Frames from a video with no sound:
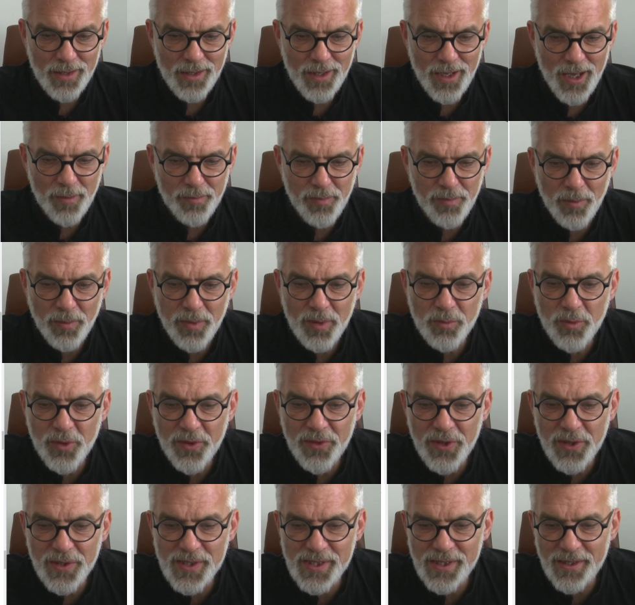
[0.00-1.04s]
A problem with
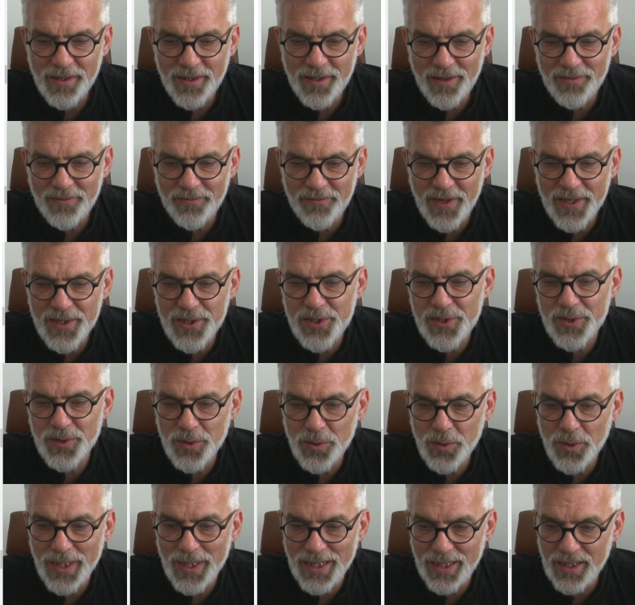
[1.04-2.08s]
using a
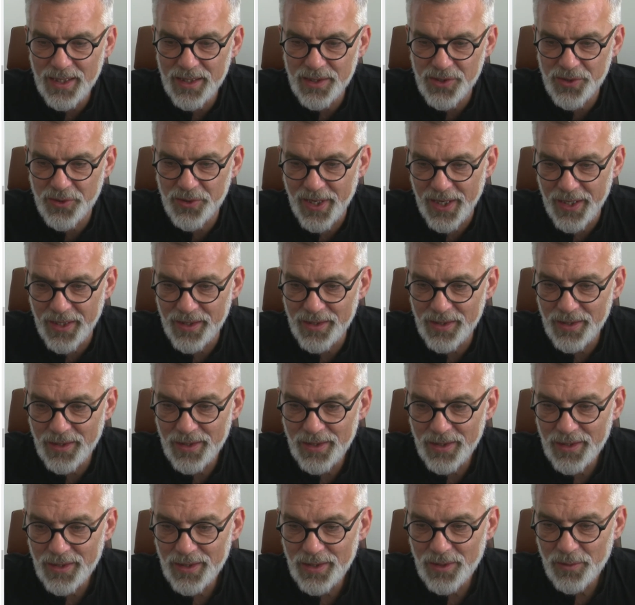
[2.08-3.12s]
conventional gear train,
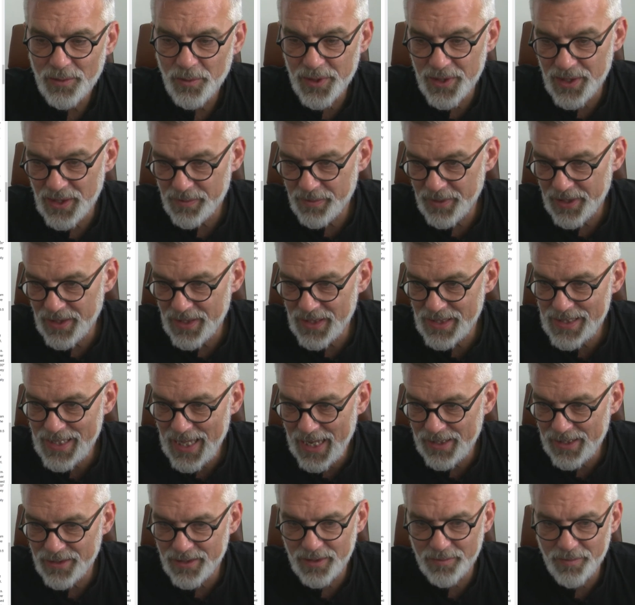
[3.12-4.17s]
which has been the
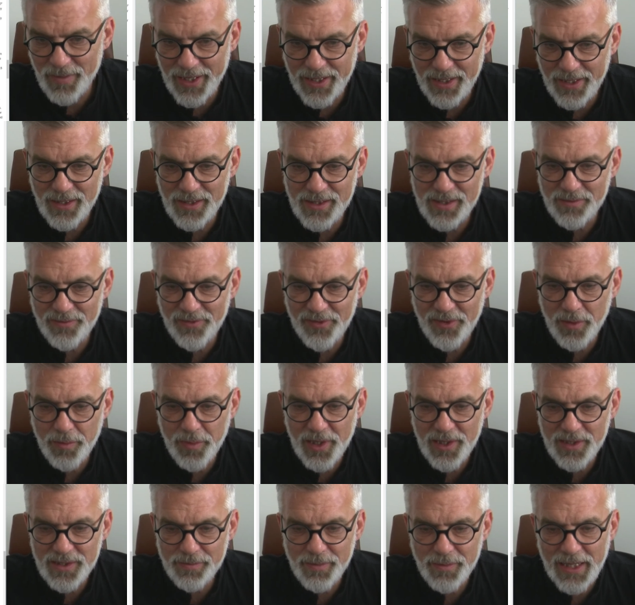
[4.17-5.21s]
standard mechanism for the
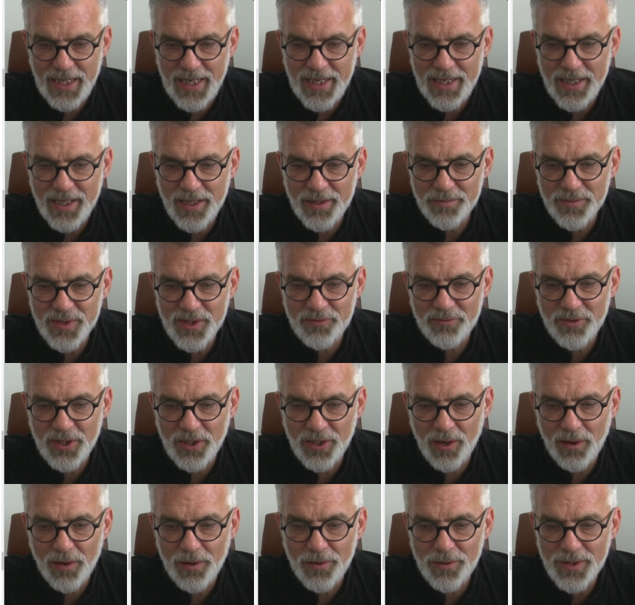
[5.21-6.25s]
past millennium to run
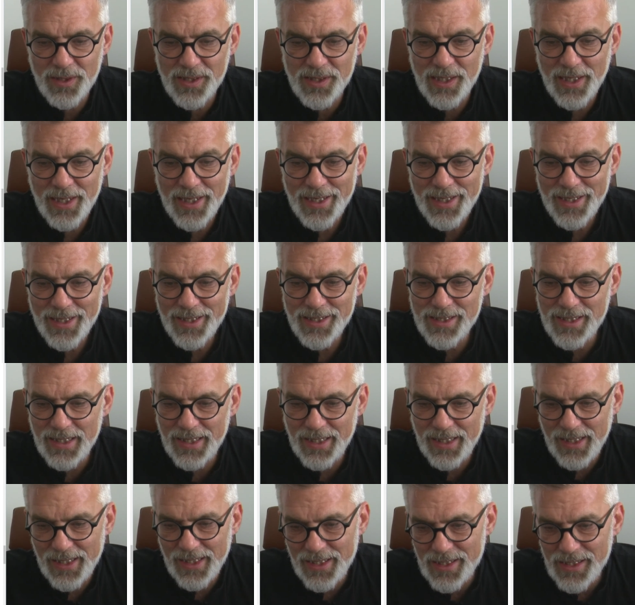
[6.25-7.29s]
clocks, is that
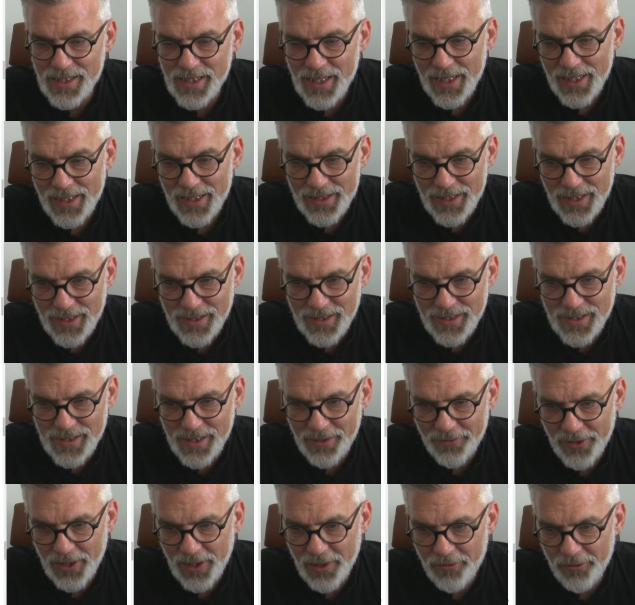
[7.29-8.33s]
gears
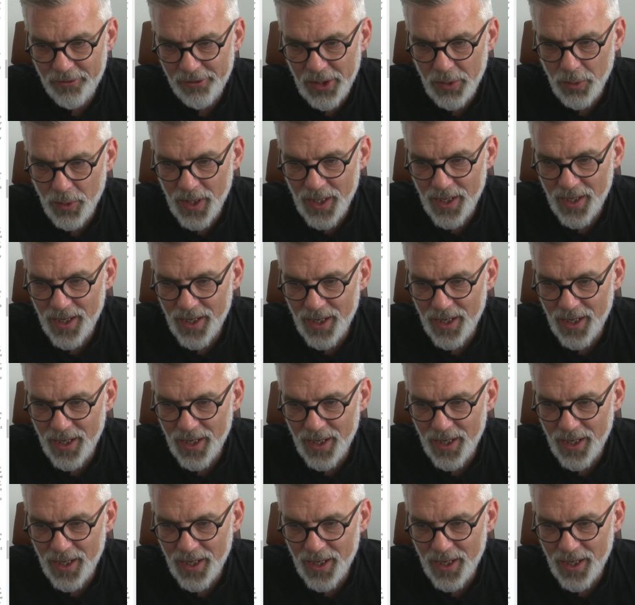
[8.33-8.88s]
necessarily require